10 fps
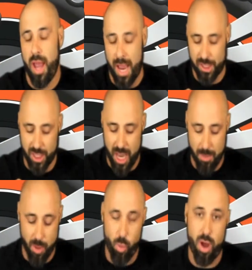action
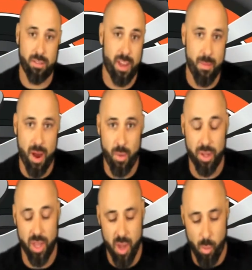cam that Wasp came out
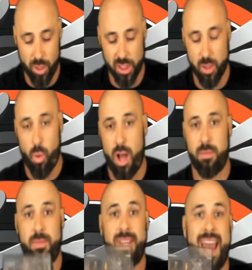with, which is a
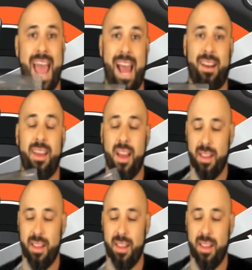Wasp Tact.